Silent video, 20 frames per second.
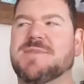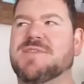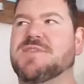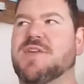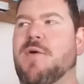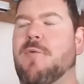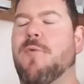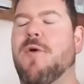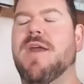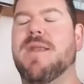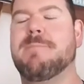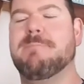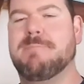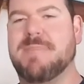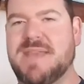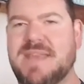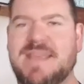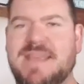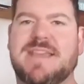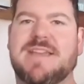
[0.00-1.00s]
So I want to
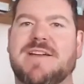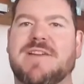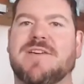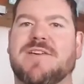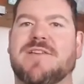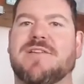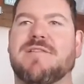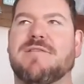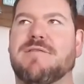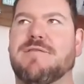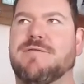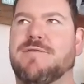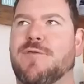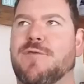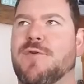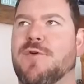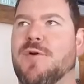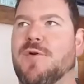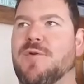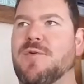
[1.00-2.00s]
be here
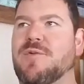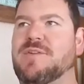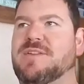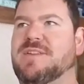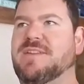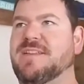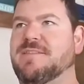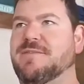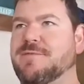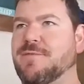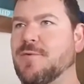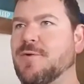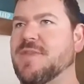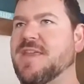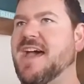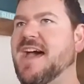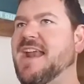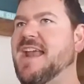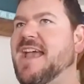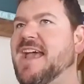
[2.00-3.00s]
for for
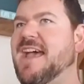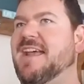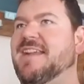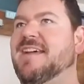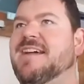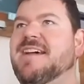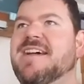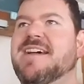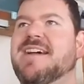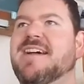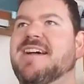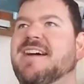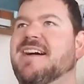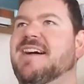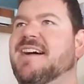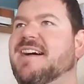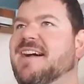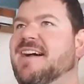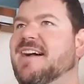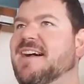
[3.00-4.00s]
that. And
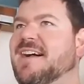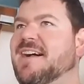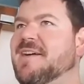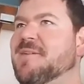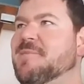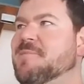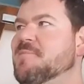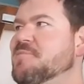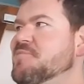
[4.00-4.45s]
uh,